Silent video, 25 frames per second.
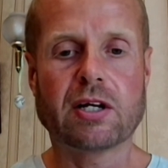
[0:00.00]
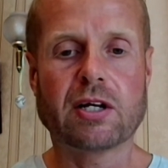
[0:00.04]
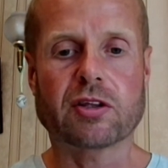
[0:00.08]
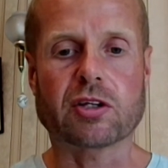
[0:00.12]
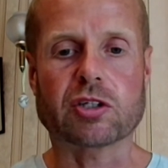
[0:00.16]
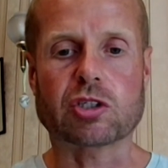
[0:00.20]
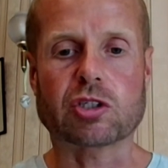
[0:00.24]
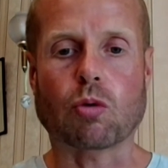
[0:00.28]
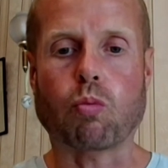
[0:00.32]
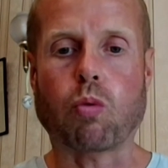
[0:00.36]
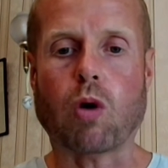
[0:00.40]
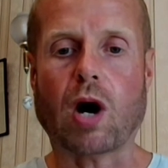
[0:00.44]

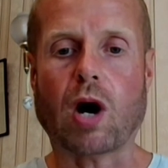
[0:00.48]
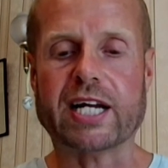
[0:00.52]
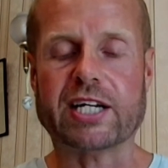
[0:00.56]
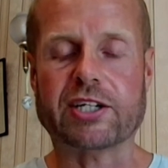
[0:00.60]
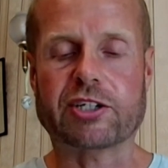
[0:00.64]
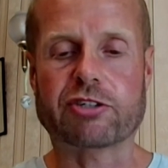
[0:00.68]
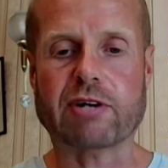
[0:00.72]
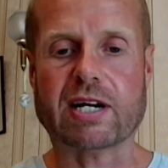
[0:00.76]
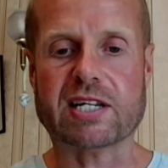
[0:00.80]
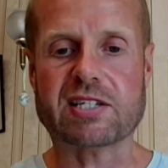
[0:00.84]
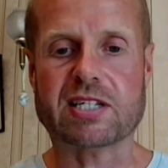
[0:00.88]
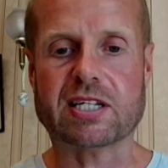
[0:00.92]
There's a
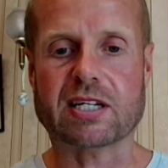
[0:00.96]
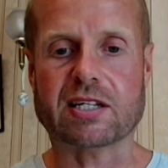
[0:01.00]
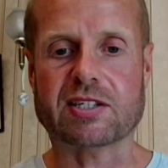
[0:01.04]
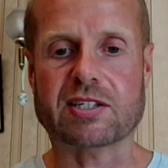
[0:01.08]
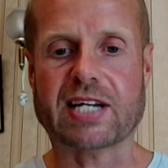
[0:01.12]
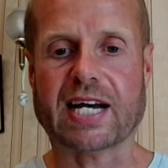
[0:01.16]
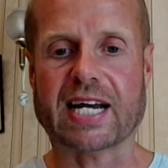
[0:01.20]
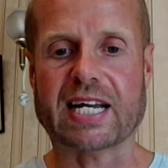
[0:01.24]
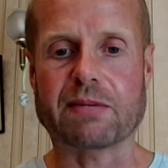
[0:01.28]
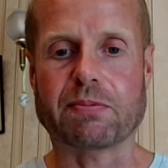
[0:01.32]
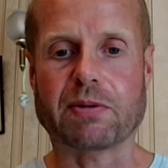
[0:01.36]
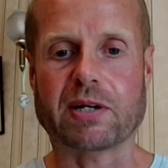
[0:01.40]
white dressing
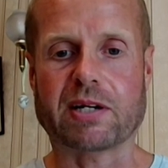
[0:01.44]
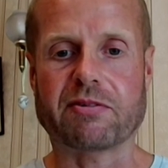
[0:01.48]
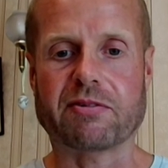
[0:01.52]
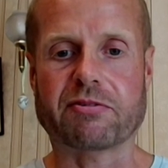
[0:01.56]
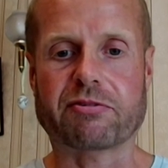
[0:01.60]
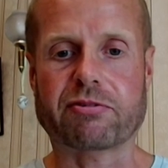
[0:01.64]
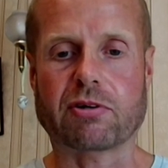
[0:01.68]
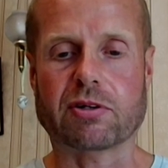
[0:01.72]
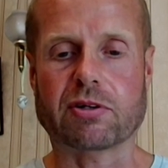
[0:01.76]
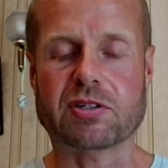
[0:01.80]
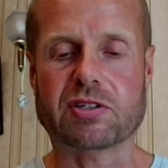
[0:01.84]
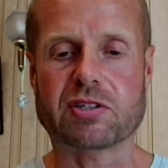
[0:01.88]
table
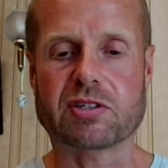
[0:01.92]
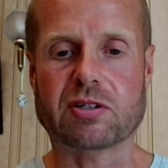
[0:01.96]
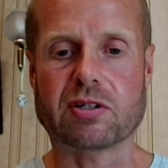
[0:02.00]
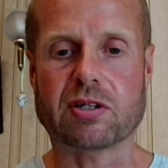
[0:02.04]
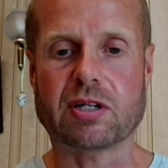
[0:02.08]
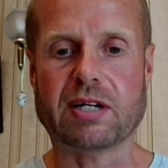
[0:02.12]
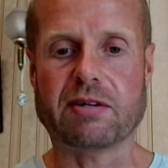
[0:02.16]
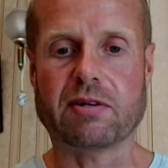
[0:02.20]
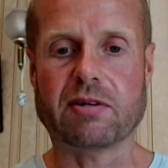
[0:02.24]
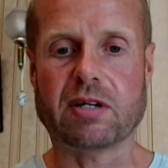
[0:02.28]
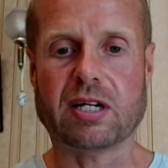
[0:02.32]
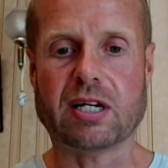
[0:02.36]
in front of,
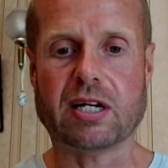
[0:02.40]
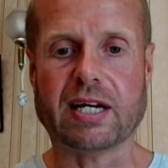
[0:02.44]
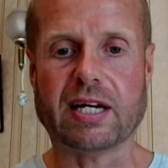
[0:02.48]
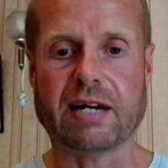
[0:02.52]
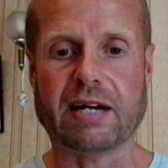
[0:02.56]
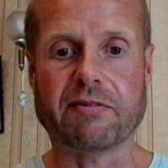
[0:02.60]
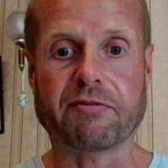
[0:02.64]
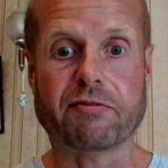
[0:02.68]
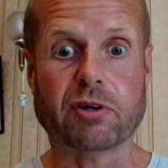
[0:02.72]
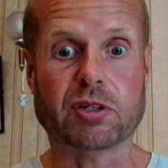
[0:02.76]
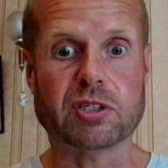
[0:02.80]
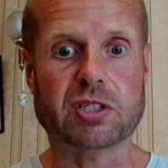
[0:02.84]
in,
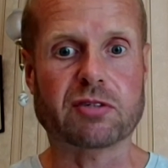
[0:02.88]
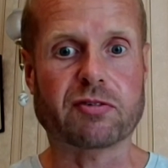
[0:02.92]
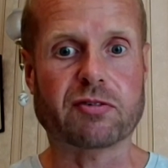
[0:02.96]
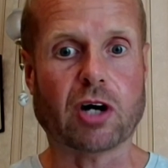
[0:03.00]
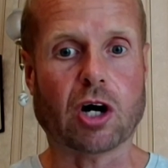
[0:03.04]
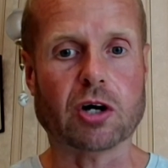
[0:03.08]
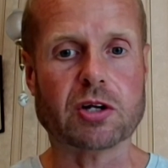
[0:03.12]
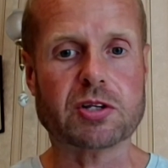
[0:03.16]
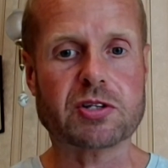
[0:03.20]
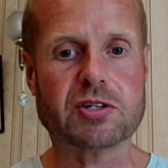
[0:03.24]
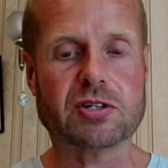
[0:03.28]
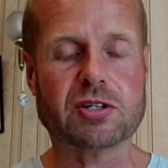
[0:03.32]
in front of
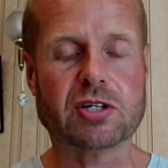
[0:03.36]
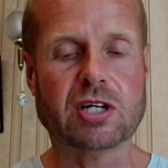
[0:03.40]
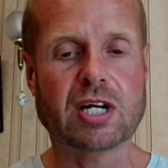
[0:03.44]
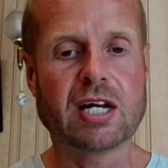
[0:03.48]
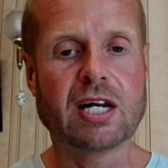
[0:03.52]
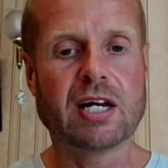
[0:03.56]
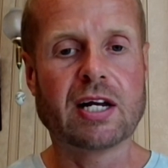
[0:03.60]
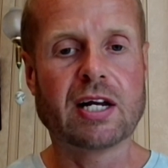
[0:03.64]
us.